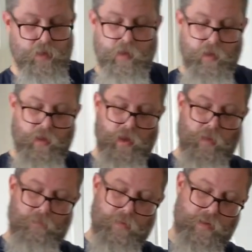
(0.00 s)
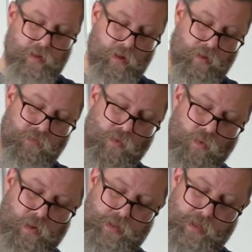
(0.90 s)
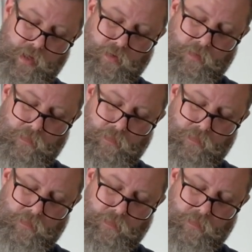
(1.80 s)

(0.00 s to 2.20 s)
cup of corn syrup.